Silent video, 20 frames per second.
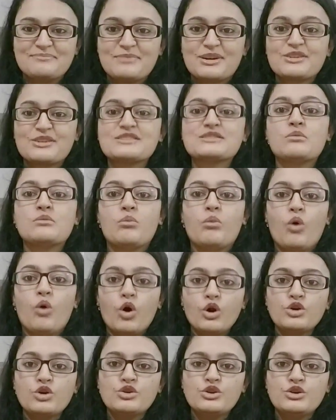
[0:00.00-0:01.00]
because the
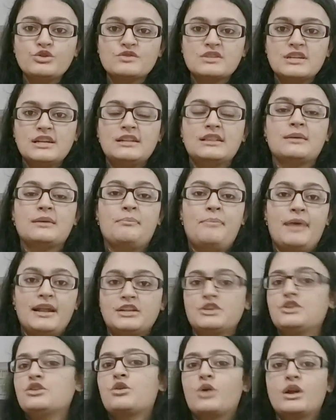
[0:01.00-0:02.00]
more you use it, the better
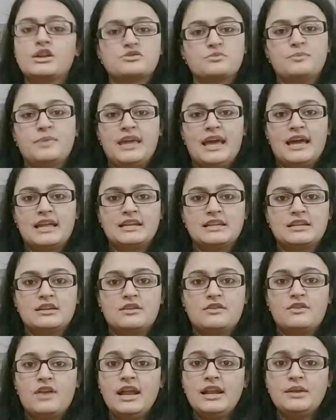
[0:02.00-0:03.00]
you're going to be at it,
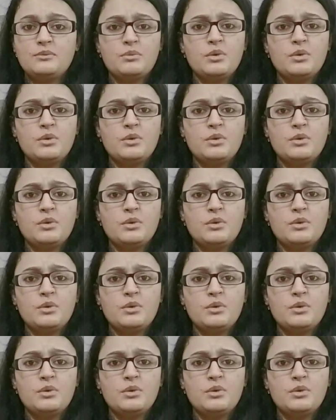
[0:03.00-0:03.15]
right?